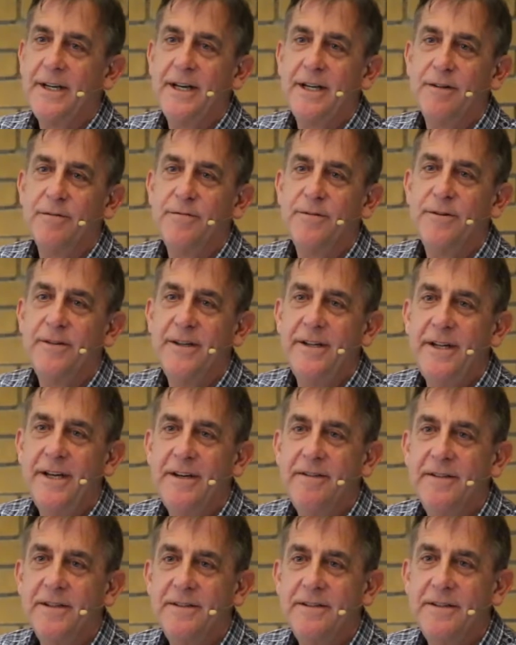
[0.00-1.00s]
California,
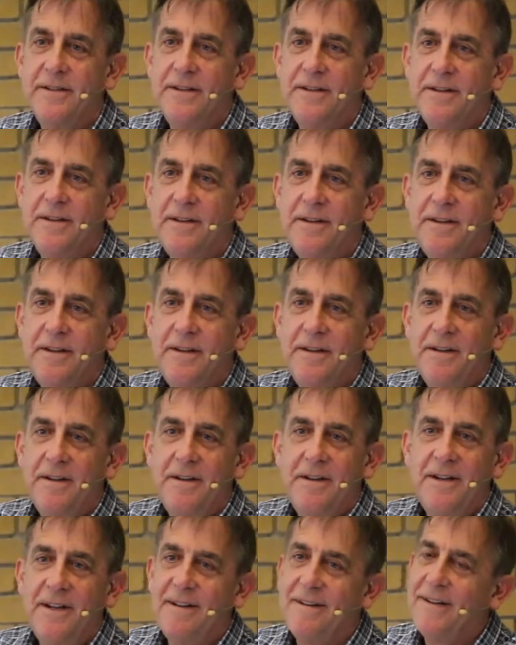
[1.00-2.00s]
Davis.
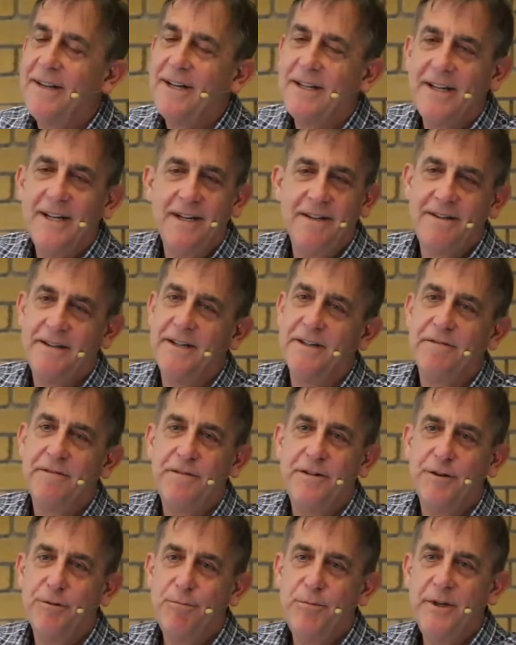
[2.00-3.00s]
It's not that
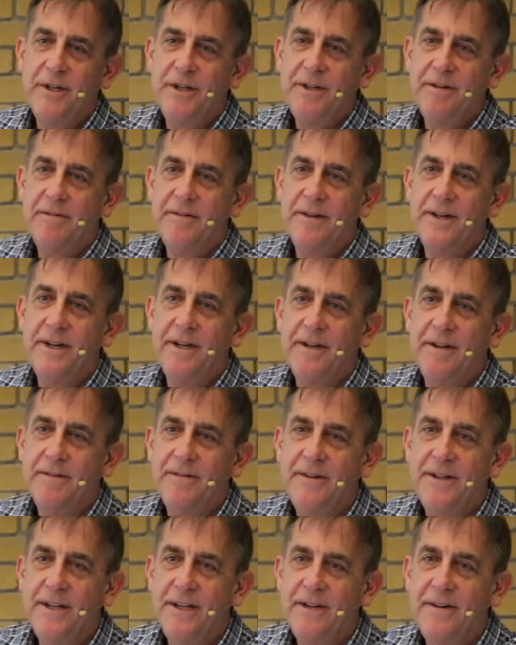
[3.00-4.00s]
tough to breed a variety
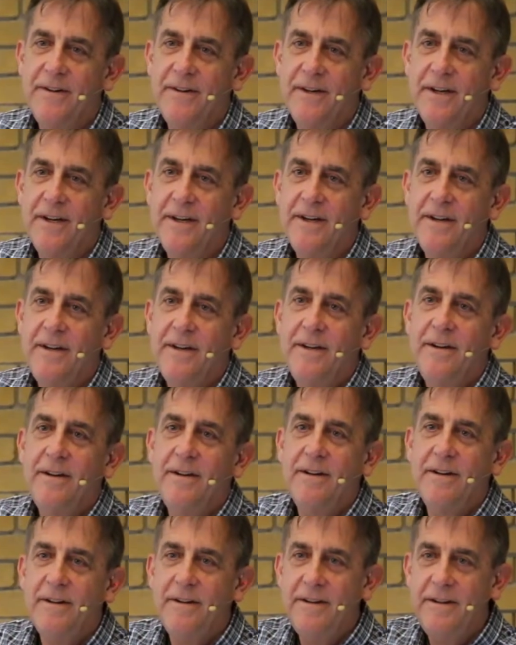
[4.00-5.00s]
of wheat, right?
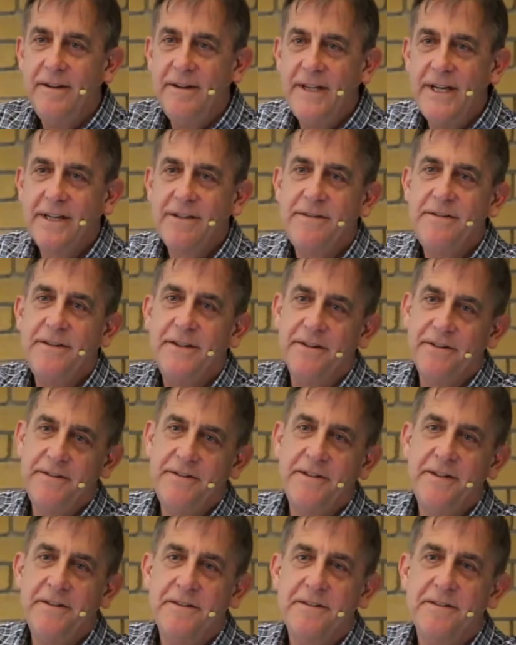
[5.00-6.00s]
Next year,
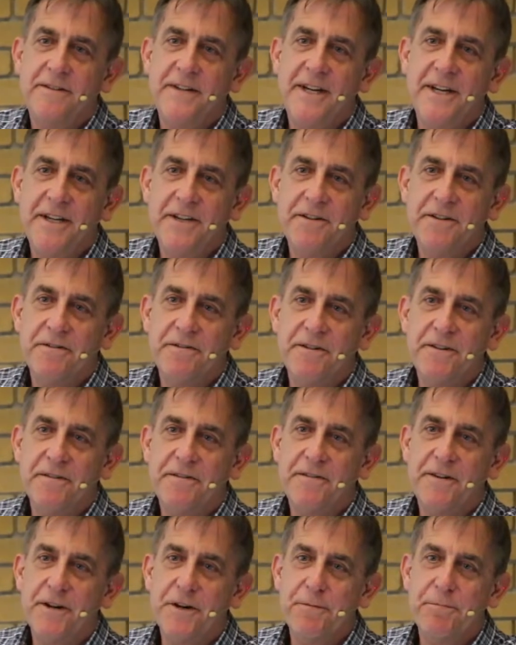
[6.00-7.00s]
she's taking over the
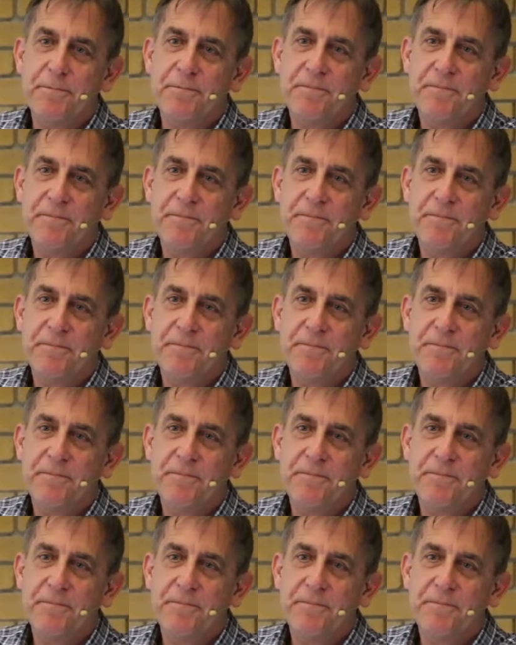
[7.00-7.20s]
farm.